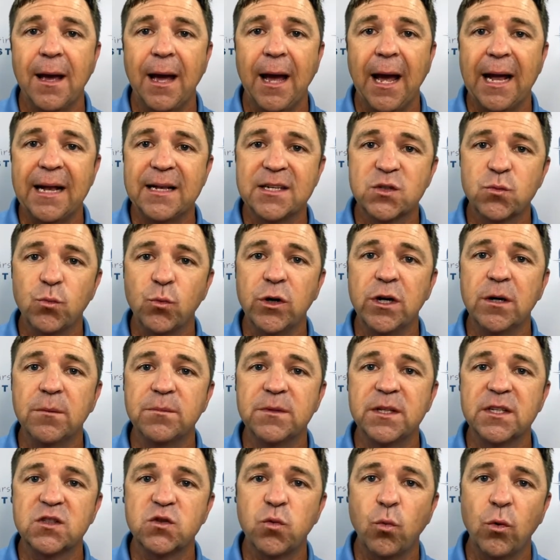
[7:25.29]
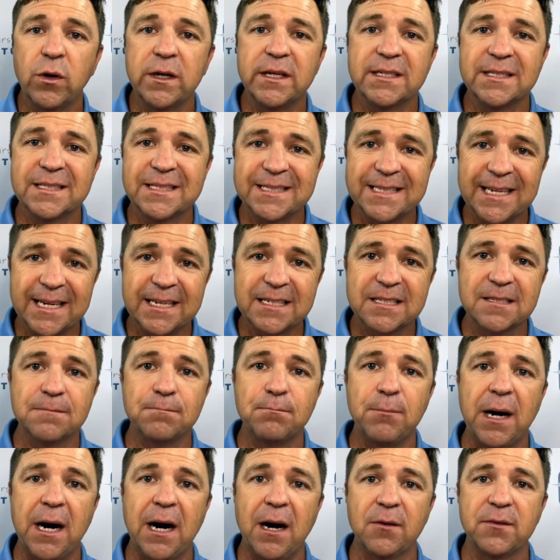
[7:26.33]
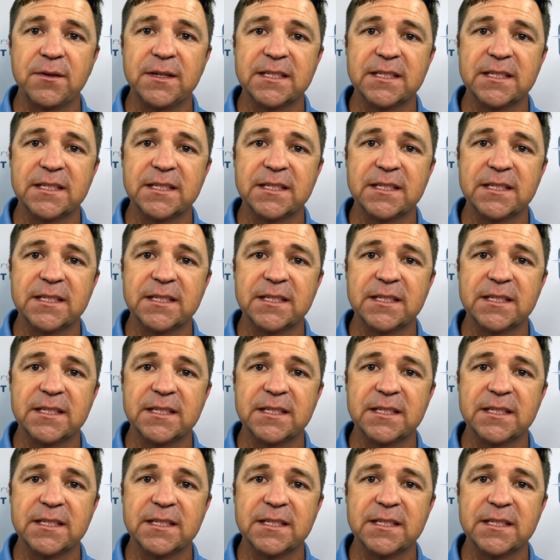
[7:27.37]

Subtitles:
and swim the 26-mile